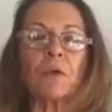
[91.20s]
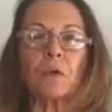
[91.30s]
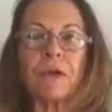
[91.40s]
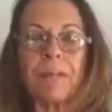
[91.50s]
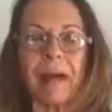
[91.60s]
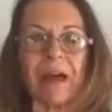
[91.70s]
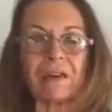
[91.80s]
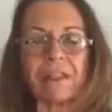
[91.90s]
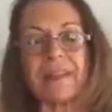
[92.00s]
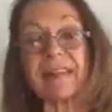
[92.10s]

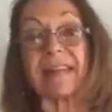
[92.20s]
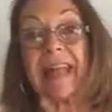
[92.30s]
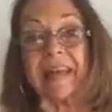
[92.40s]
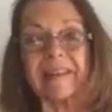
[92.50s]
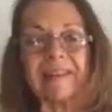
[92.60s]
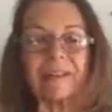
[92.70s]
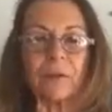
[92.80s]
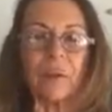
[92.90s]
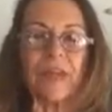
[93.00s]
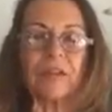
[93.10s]
Rebounding is an
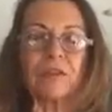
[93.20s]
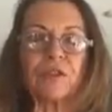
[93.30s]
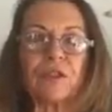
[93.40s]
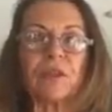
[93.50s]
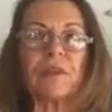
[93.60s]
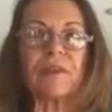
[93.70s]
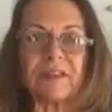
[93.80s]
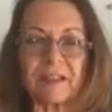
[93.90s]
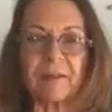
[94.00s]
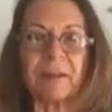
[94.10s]
excellent way to
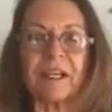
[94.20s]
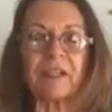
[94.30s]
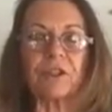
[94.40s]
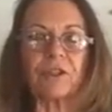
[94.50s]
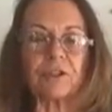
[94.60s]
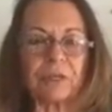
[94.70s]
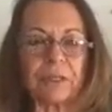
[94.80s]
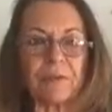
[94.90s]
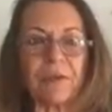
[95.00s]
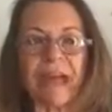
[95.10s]
stimulate your
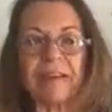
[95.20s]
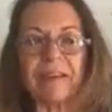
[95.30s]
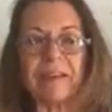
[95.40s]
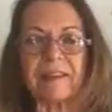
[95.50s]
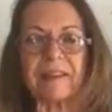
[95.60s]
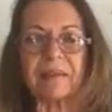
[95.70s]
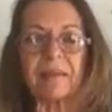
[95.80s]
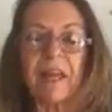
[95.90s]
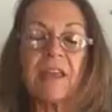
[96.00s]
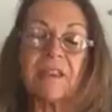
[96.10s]
lymphatic system.
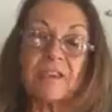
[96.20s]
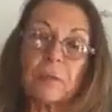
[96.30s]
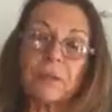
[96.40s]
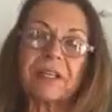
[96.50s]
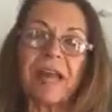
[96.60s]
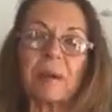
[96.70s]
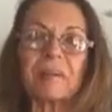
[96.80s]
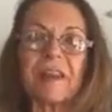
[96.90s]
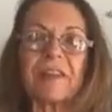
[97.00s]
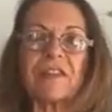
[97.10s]
This morning I
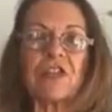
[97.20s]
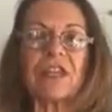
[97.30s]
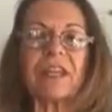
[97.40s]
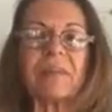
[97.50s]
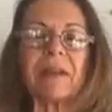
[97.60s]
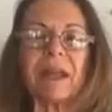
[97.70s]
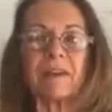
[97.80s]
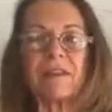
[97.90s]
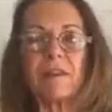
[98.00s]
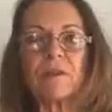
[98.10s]
was at the gym and I
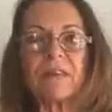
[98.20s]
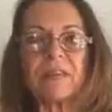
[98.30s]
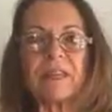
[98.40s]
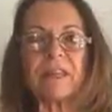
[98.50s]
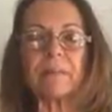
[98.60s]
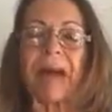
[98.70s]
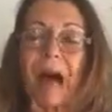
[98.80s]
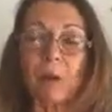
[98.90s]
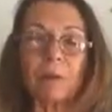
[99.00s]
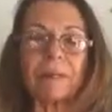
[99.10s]
was using the
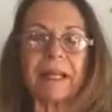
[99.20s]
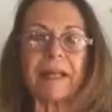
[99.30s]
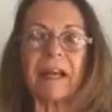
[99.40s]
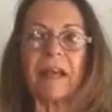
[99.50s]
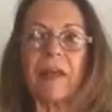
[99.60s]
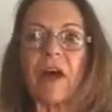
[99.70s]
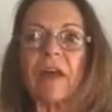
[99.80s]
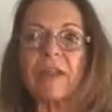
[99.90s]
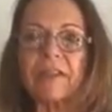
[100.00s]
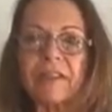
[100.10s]
power plate and I
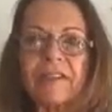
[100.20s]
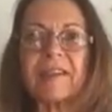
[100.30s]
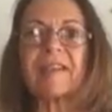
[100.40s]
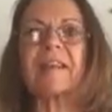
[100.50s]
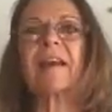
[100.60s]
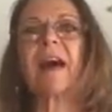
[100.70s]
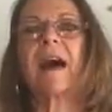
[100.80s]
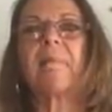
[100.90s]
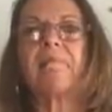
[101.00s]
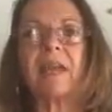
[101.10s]
thought, this is
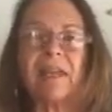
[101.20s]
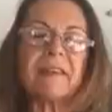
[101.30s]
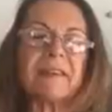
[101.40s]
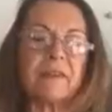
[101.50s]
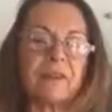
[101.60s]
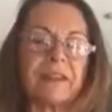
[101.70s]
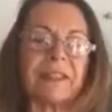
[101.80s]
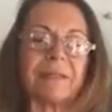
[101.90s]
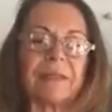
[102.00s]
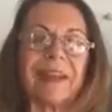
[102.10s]
amazing for the
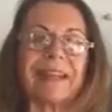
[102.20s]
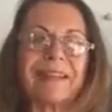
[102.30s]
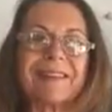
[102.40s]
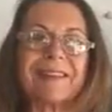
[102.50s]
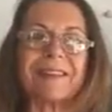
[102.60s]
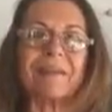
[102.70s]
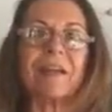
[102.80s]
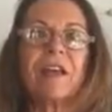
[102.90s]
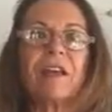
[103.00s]
lymphatic system.